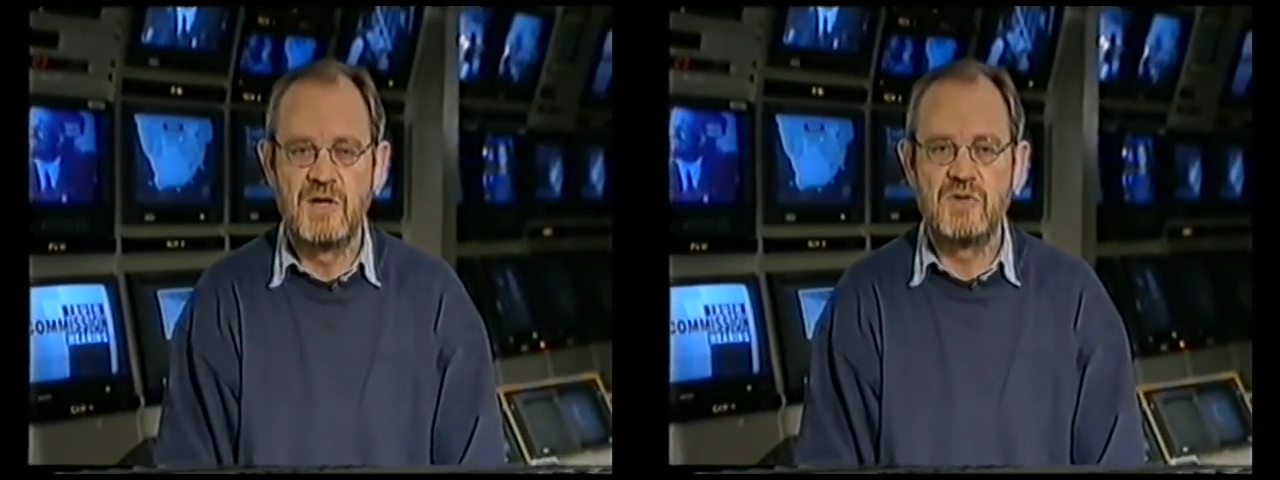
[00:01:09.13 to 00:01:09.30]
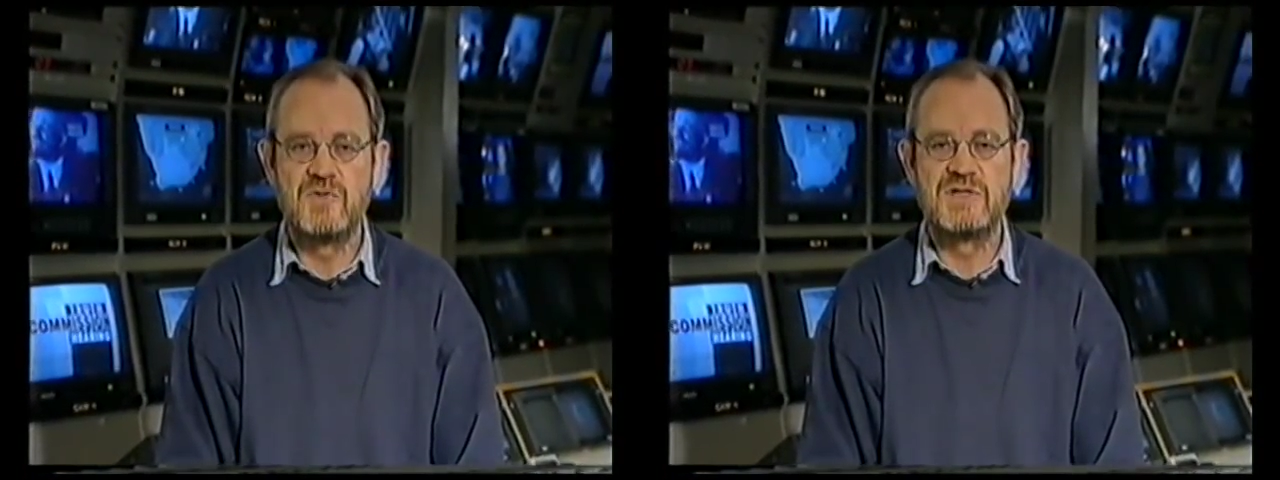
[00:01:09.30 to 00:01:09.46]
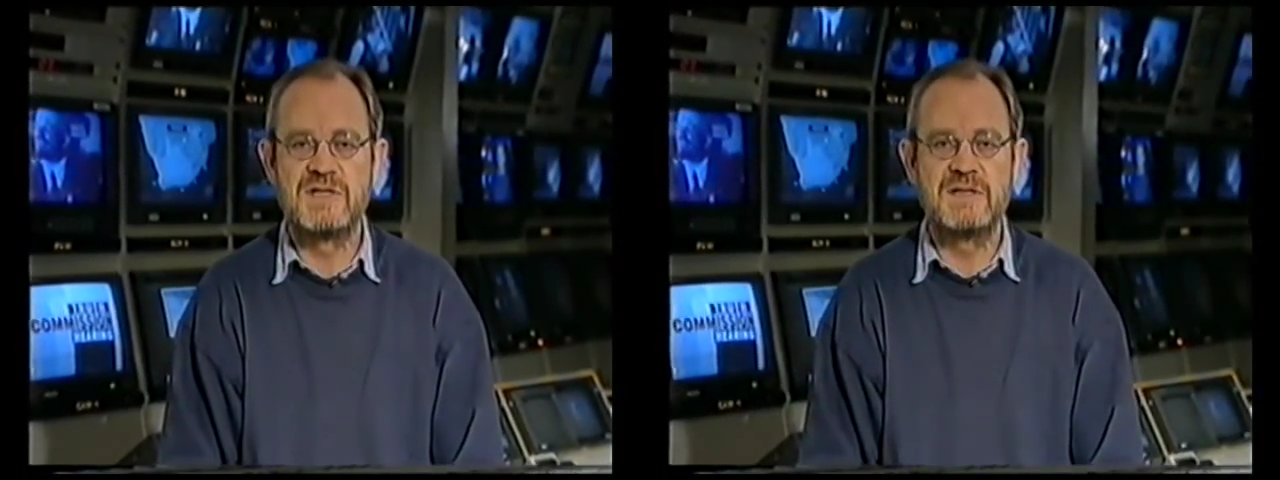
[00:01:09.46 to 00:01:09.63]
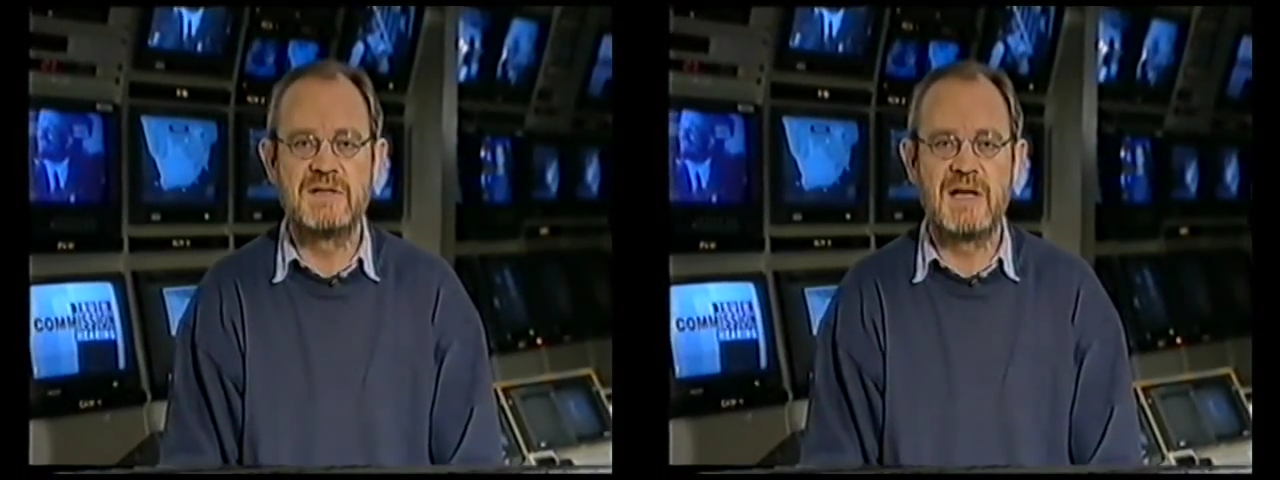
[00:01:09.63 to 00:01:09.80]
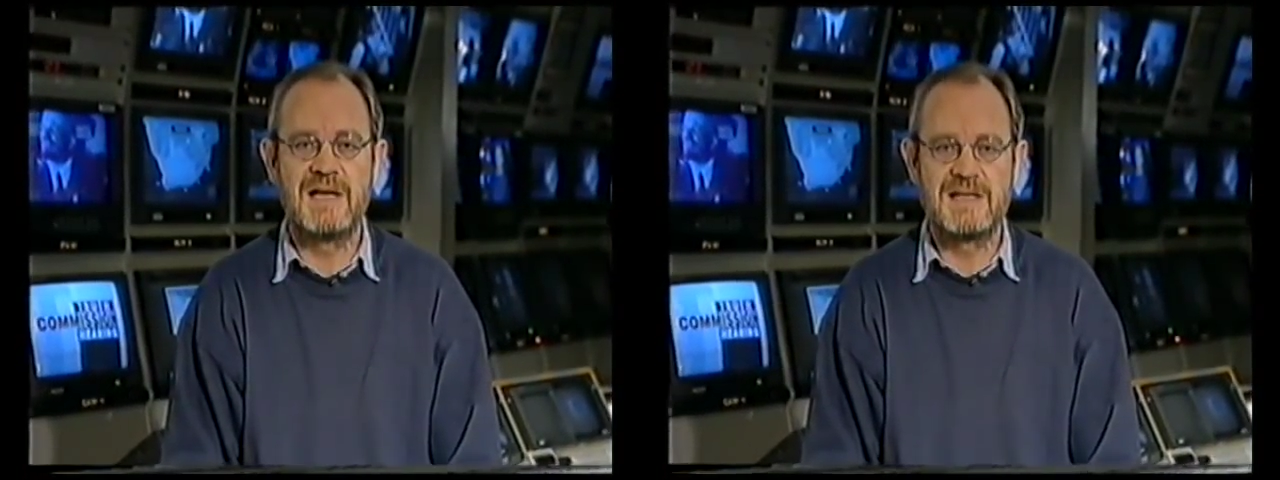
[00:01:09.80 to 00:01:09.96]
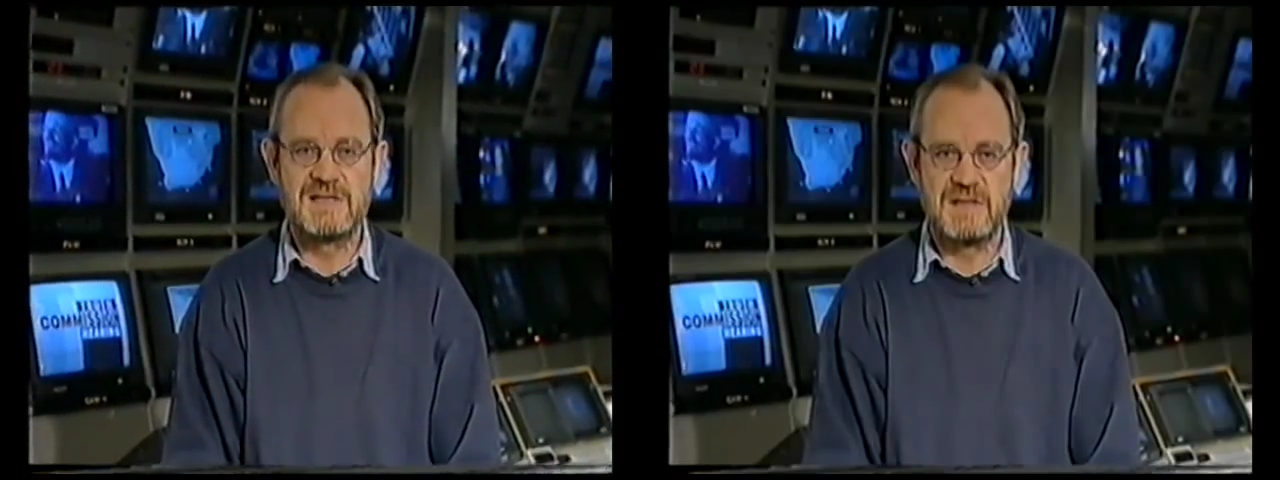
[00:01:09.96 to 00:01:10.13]
Eugene
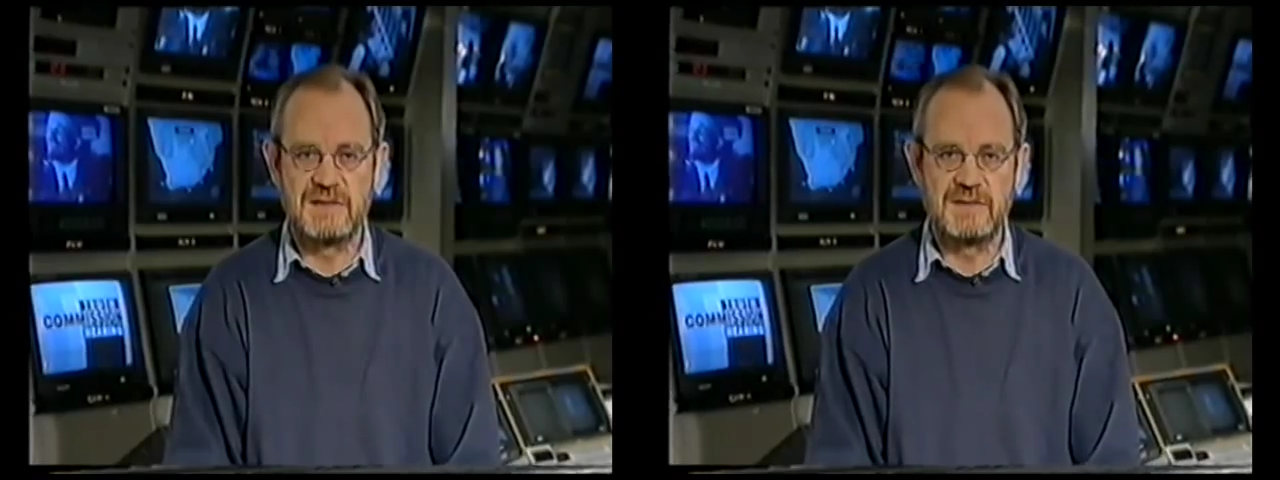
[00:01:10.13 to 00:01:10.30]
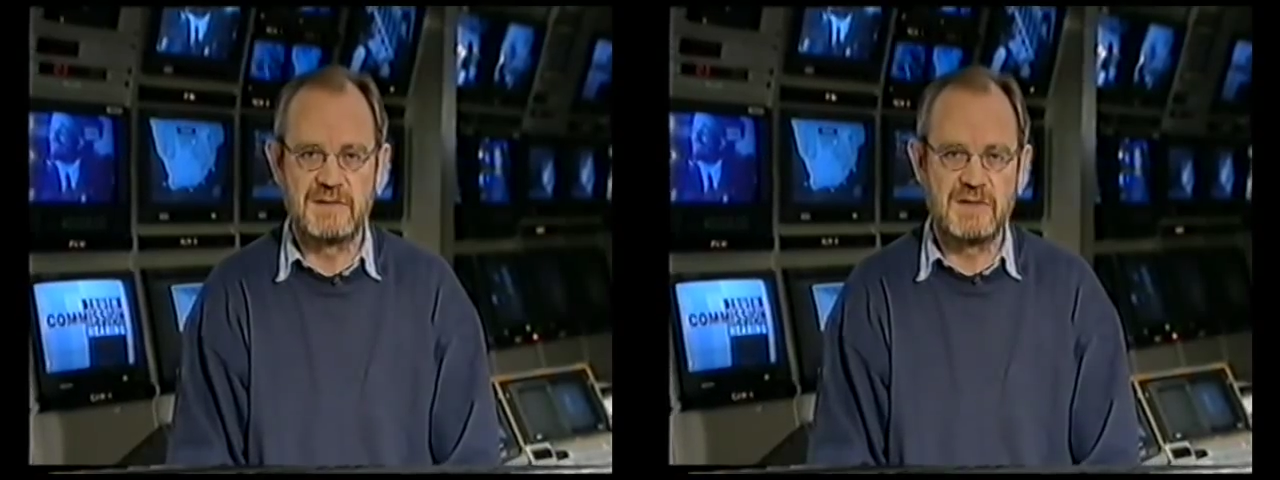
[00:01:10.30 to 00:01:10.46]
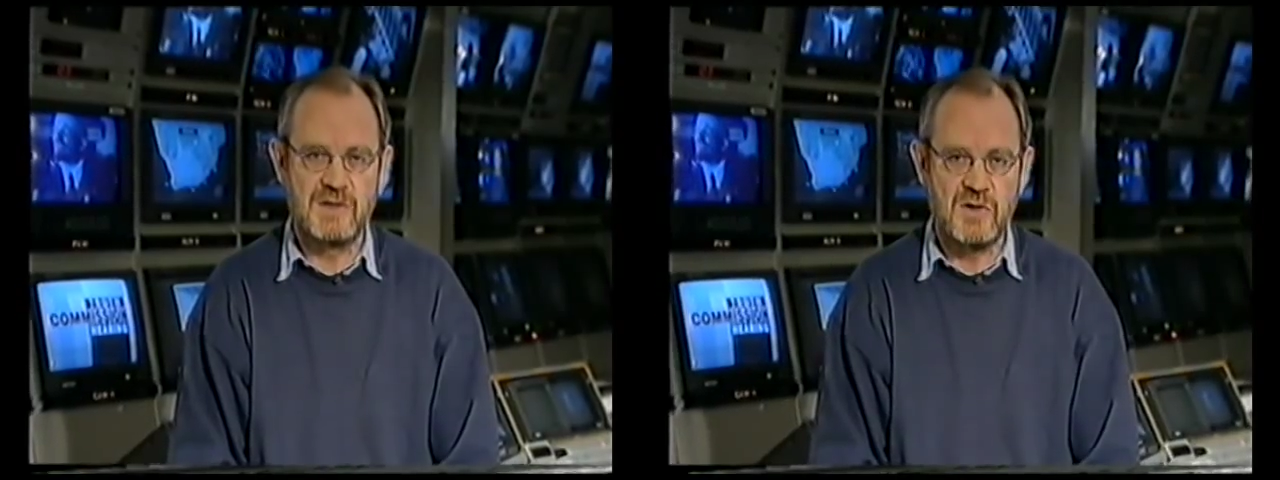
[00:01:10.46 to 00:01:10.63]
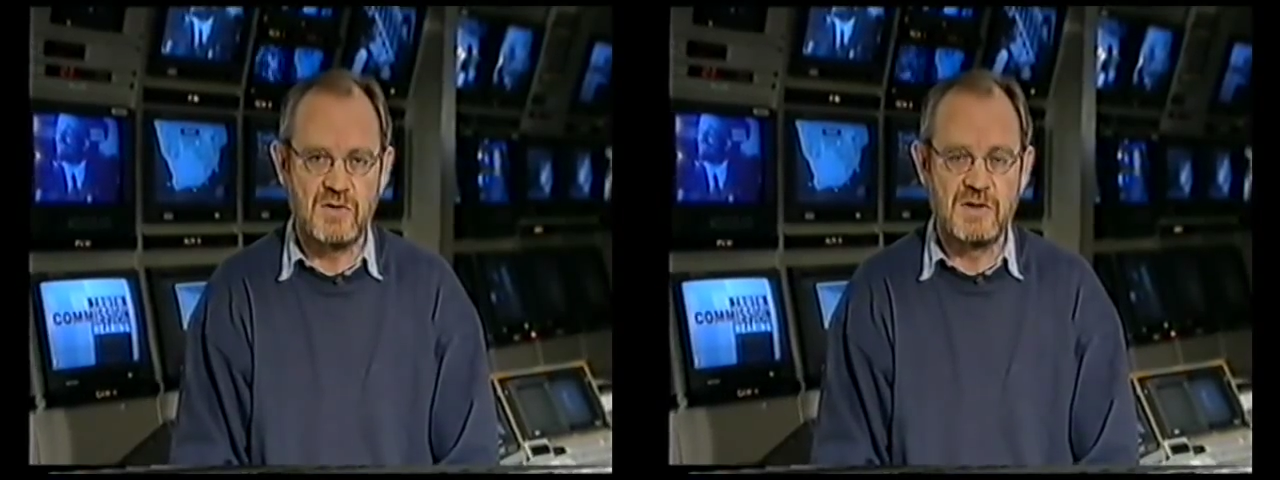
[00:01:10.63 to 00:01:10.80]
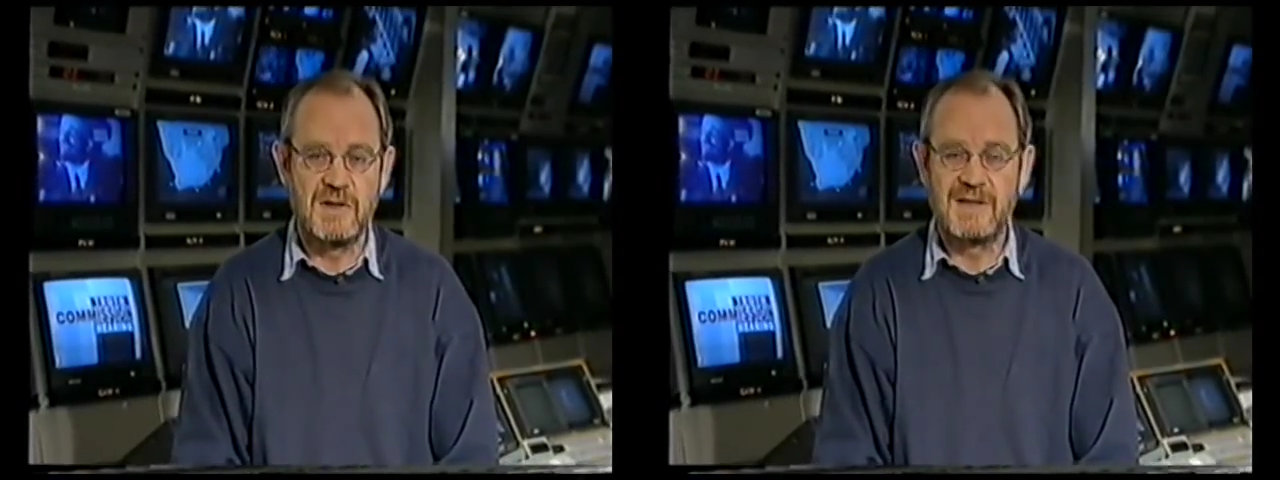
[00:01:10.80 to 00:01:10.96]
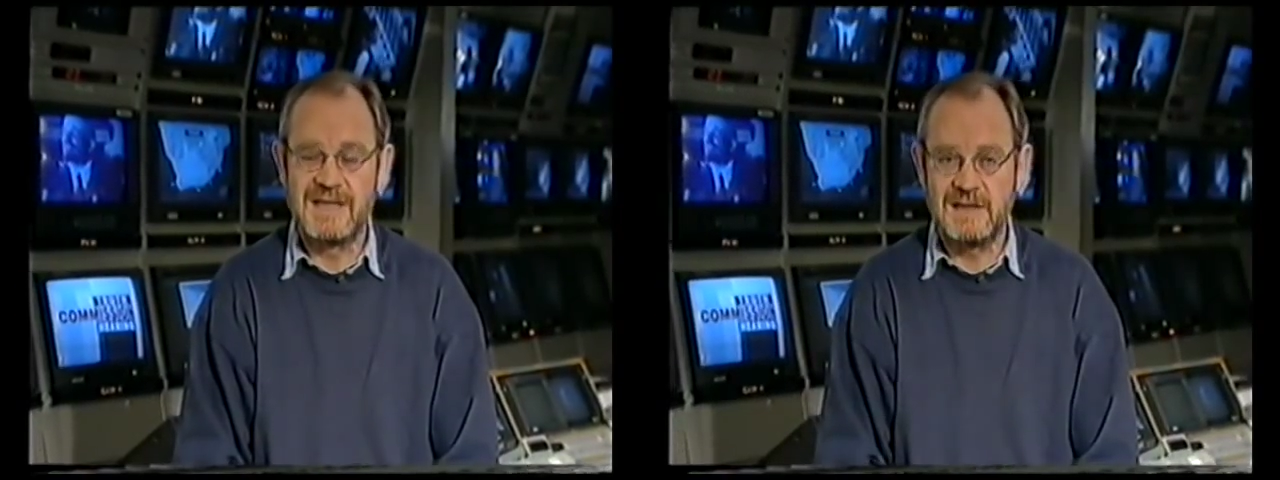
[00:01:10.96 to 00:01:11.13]
Alexander de
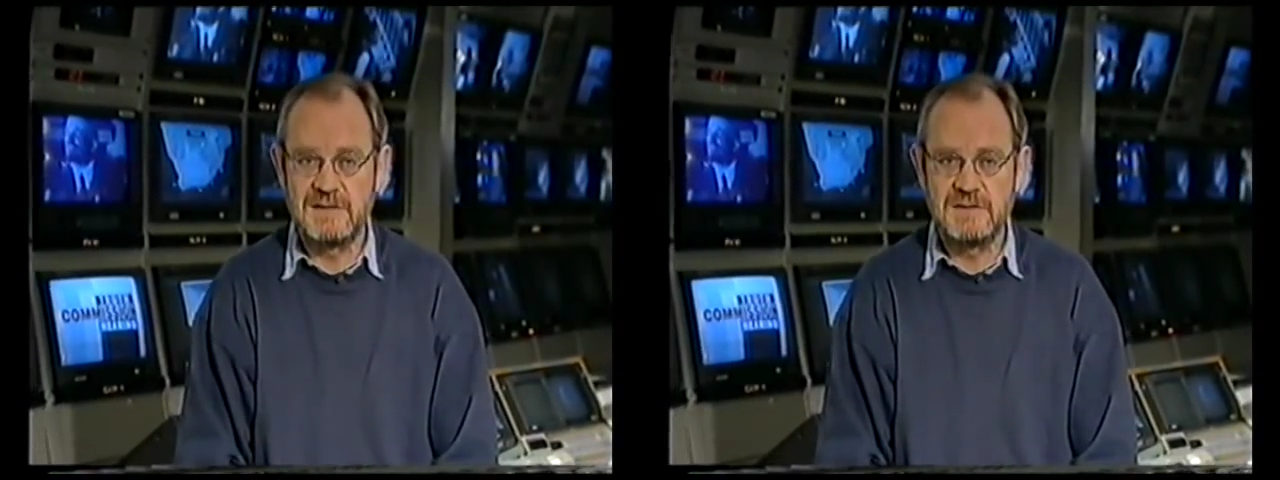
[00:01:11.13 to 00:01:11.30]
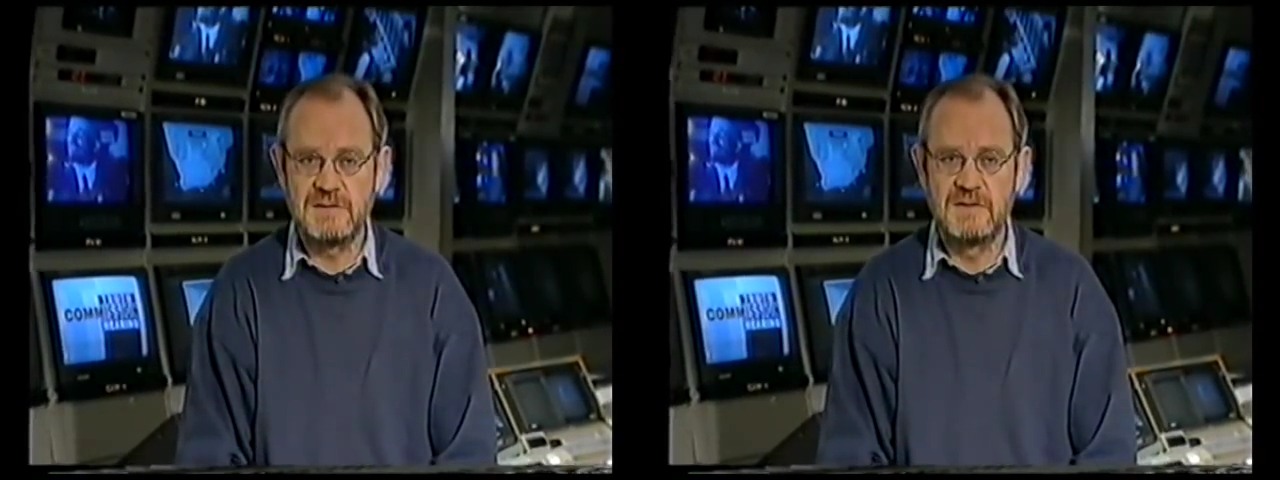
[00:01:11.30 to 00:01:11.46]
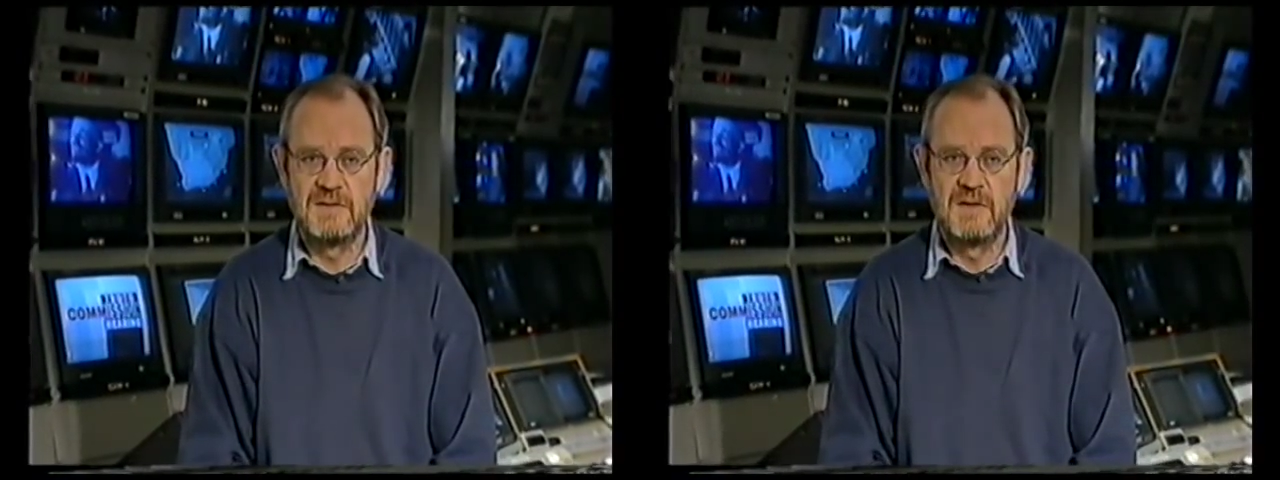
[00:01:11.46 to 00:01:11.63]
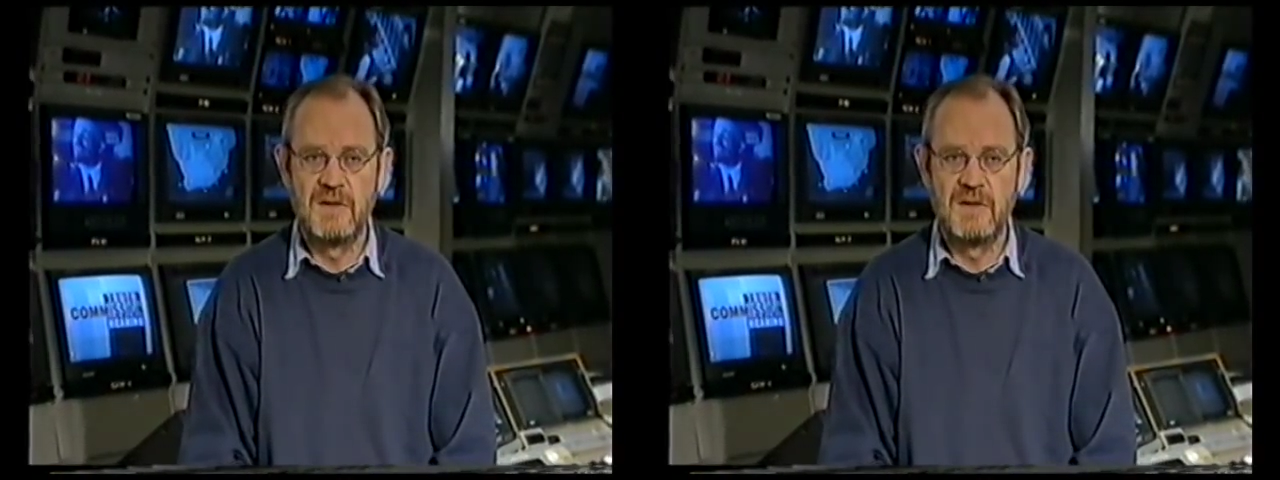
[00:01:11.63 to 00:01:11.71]
Kock killed,